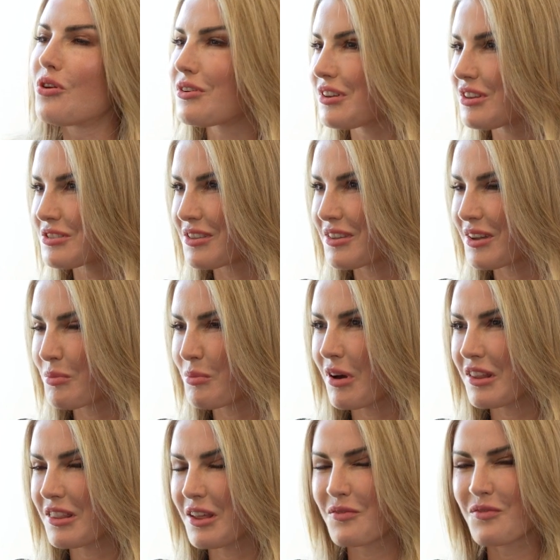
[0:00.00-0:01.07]
don't need to think
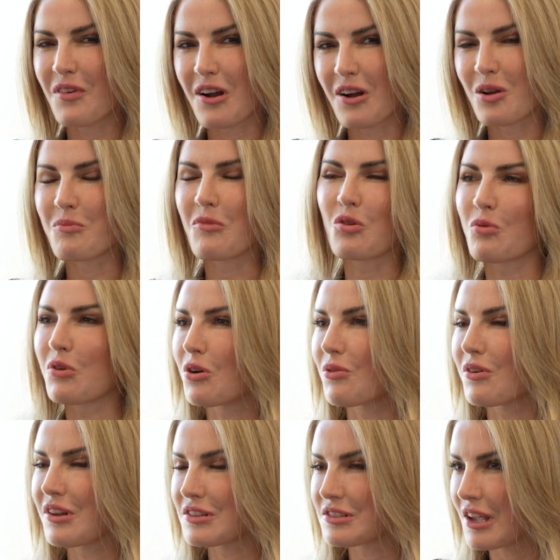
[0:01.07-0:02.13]
about the environment. We're
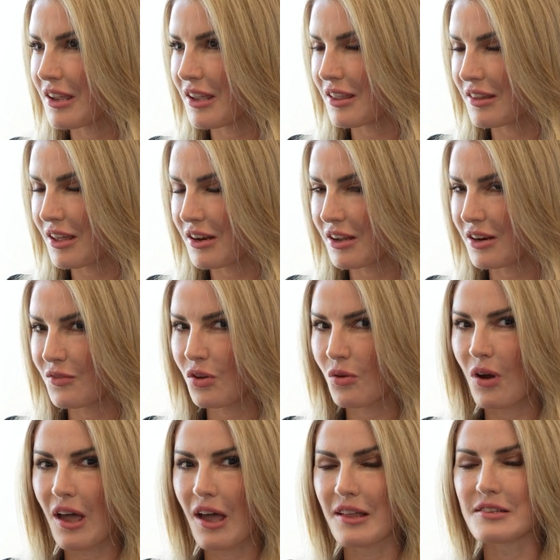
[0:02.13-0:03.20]
already taking that out of
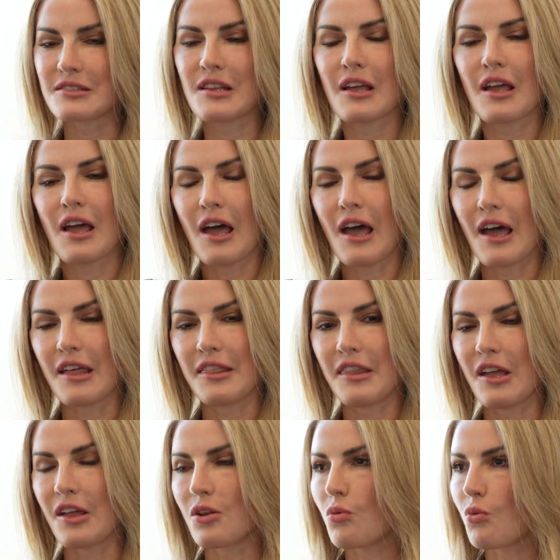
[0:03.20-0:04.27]
your hands and
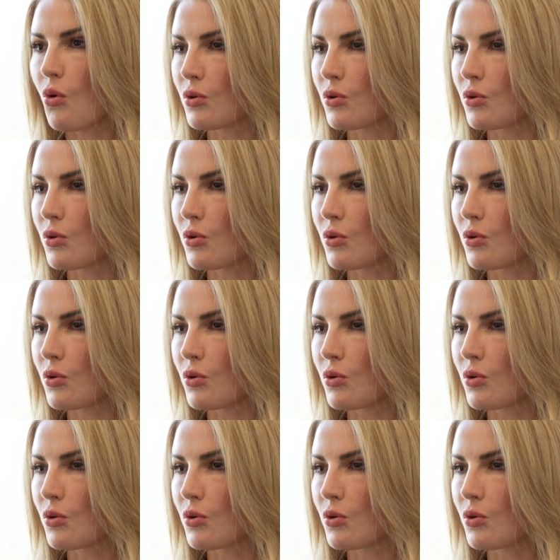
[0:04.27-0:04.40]
then